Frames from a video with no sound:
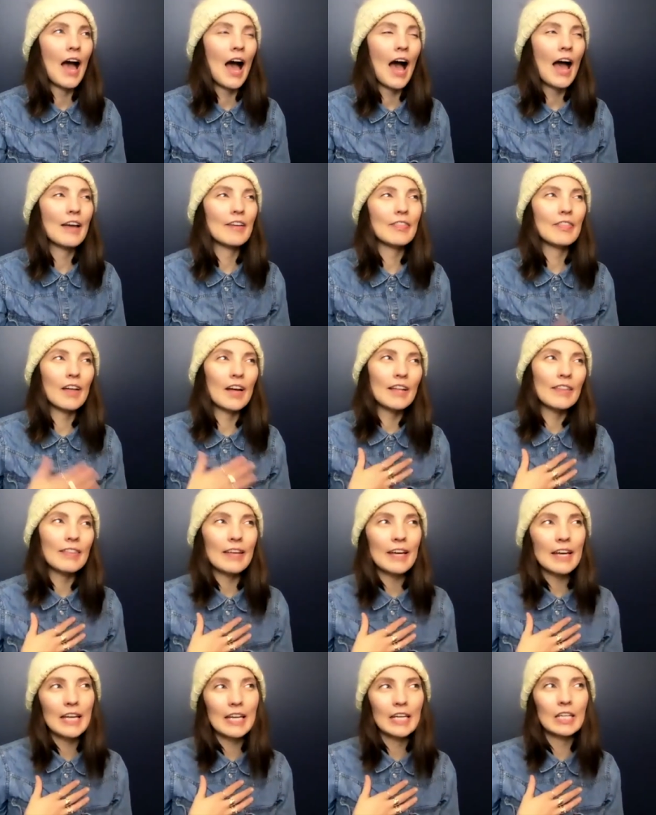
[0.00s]
I thought
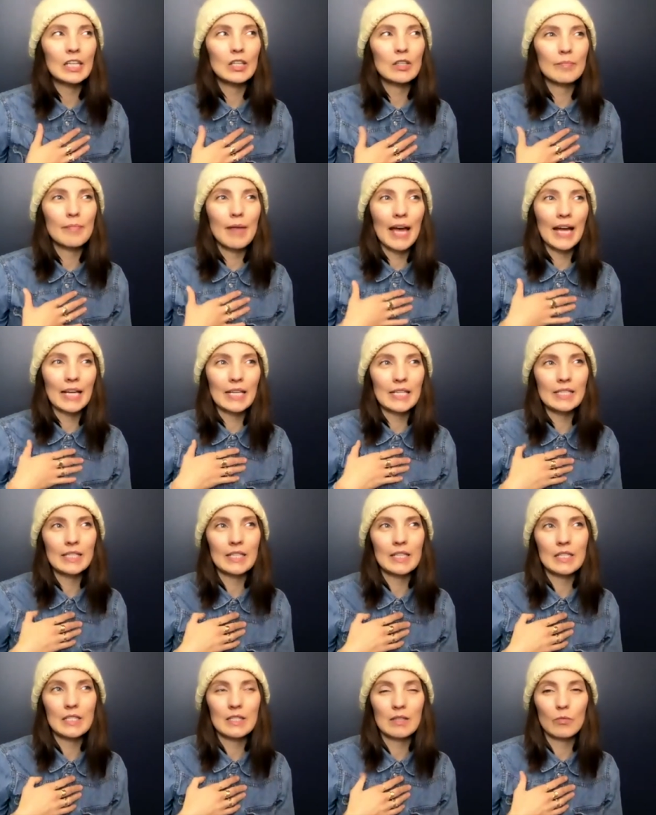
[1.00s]
that
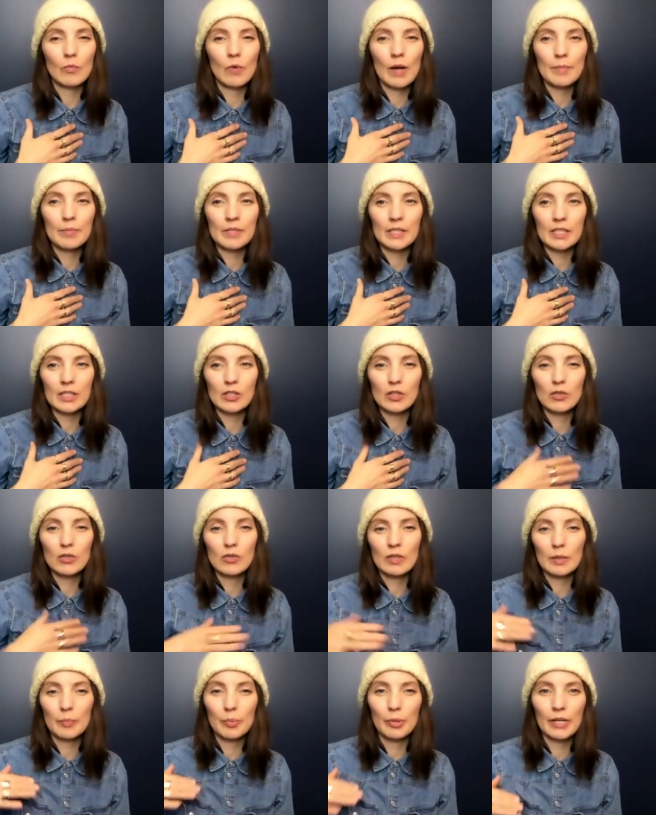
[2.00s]
magazines and websites
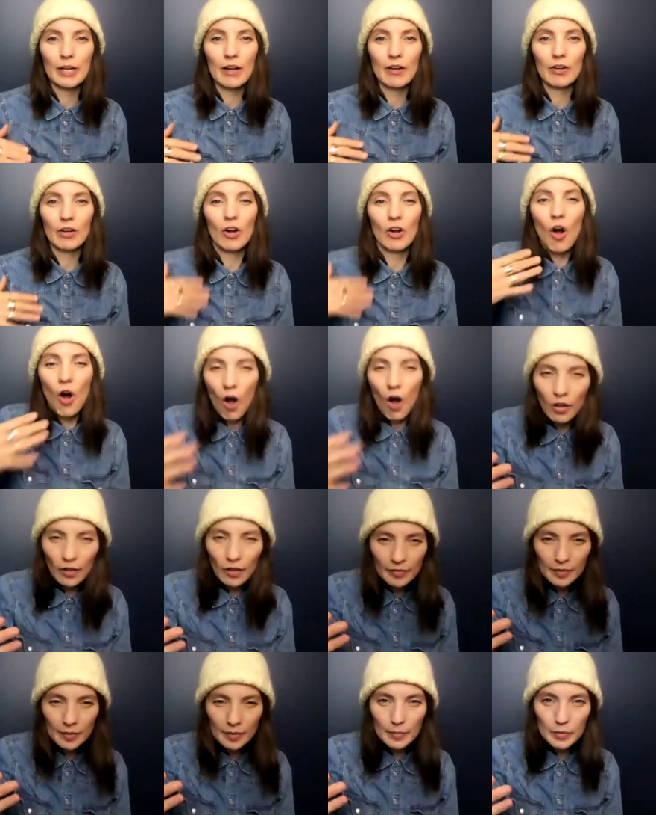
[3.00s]
usually put out a call of
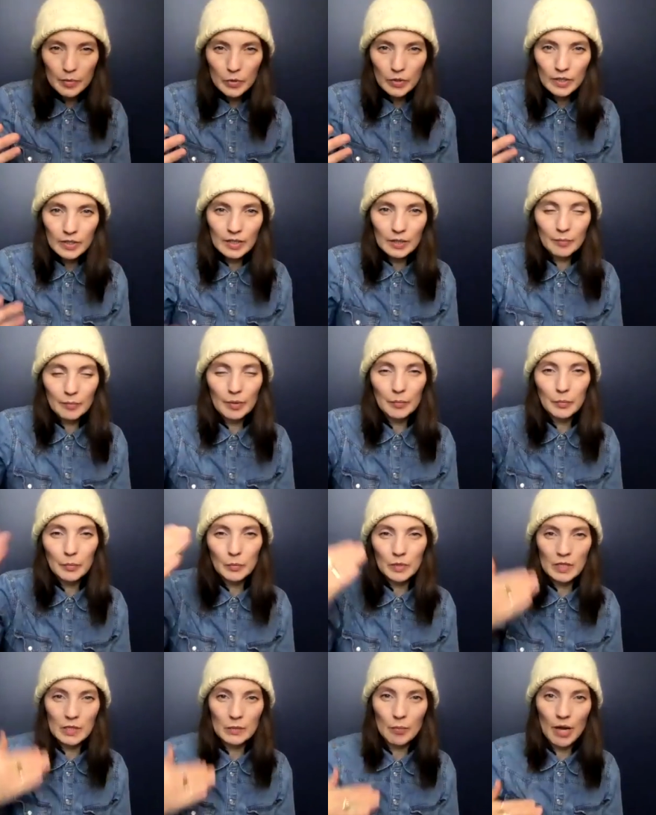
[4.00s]
some sort and then people
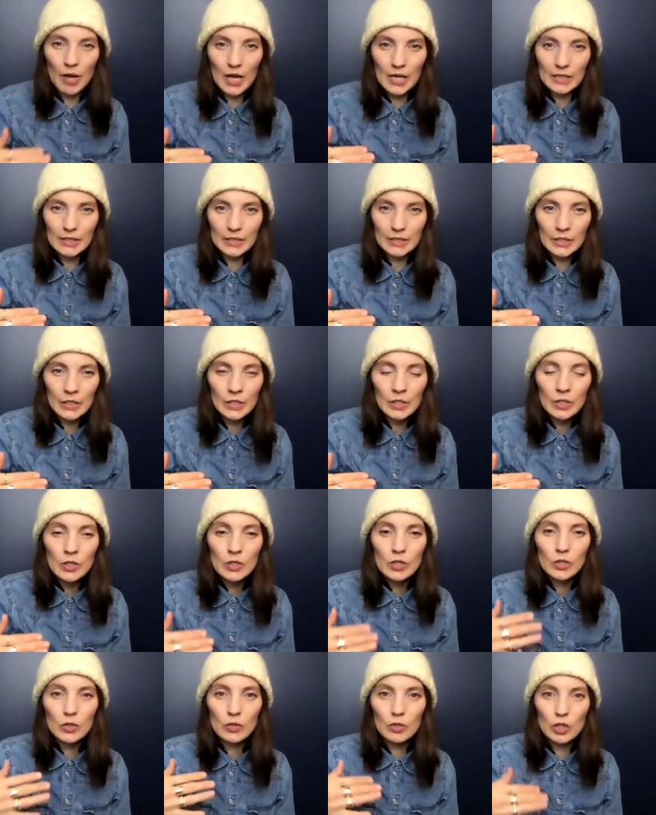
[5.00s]
respond.
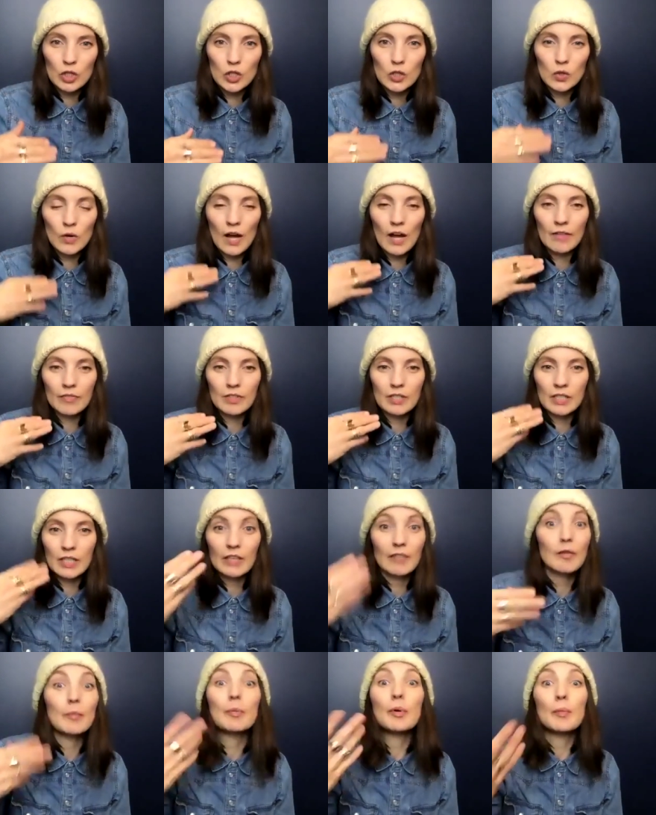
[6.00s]
So did you have to
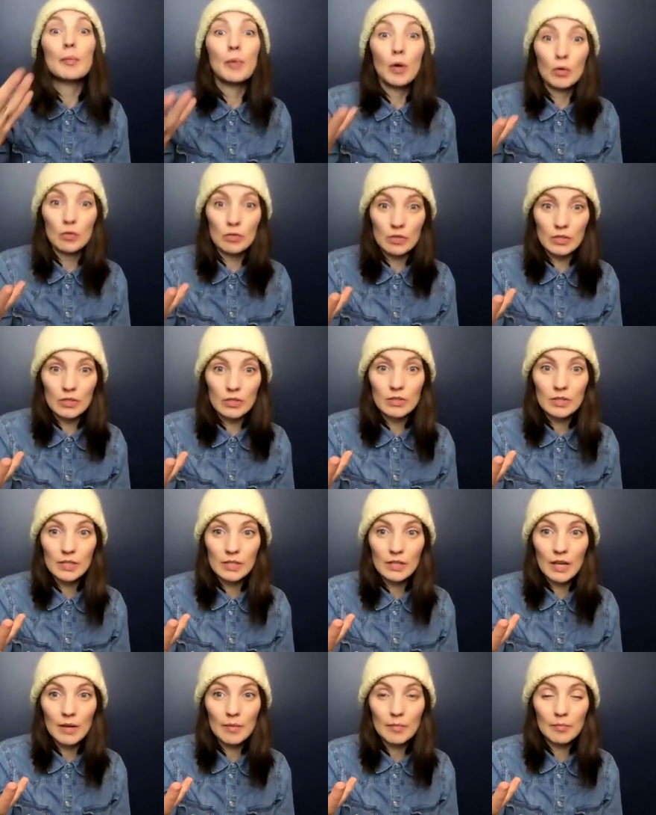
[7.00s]
give a proposal to
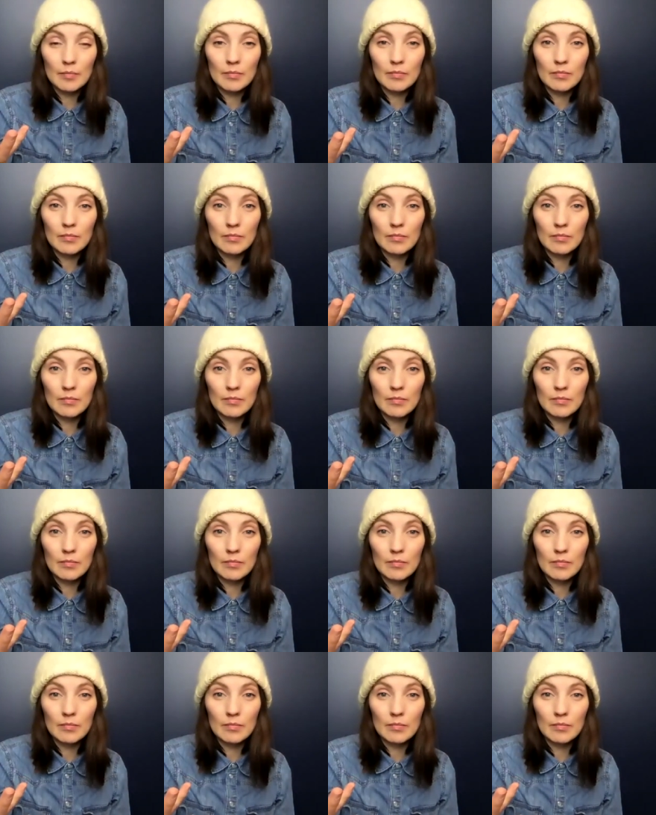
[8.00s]
them?